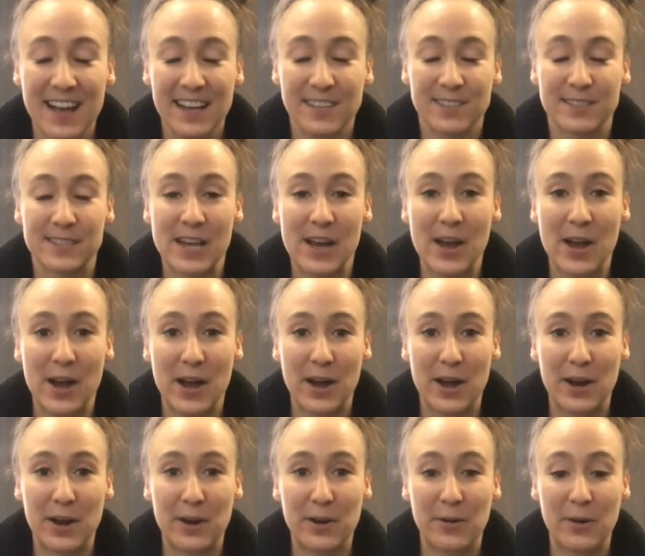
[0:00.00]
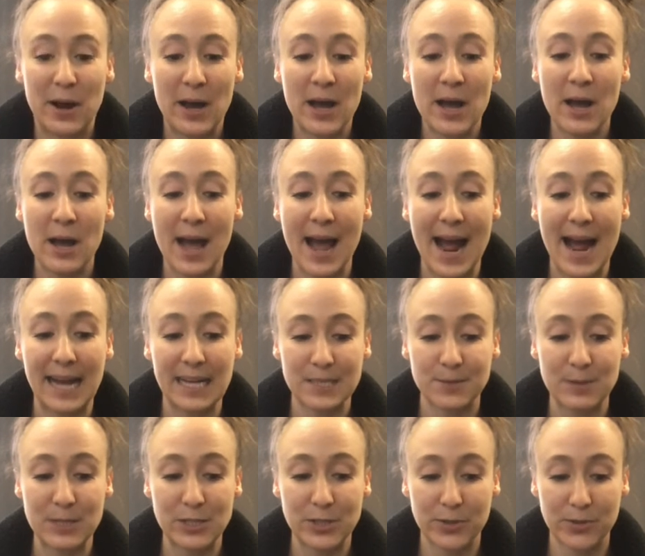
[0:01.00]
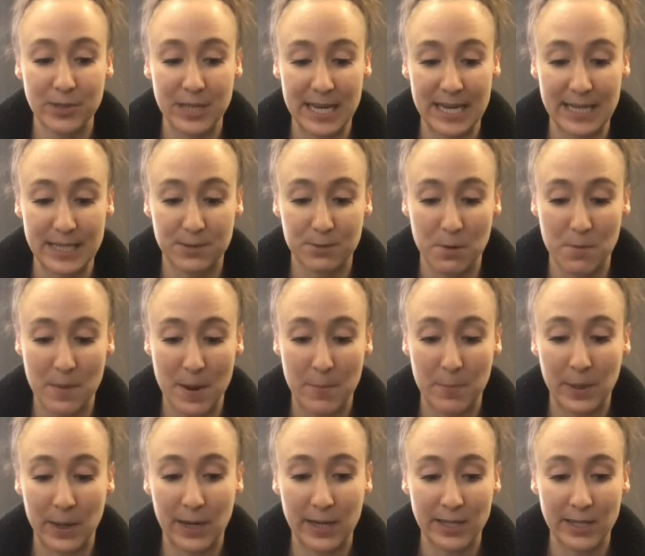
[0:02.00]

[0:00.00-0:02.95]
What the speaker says: So as we do this, remember,